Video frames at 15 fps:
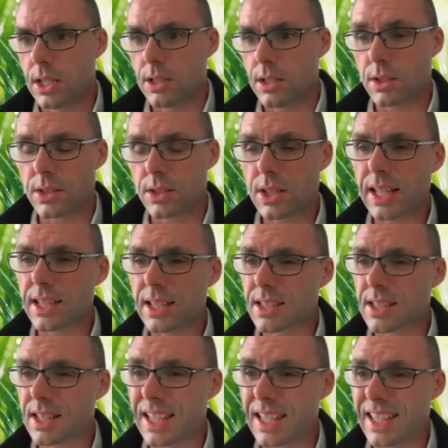So it
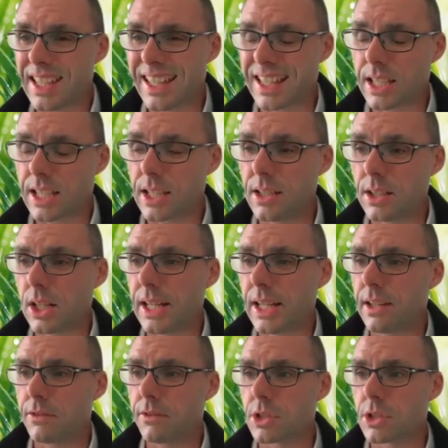can kind of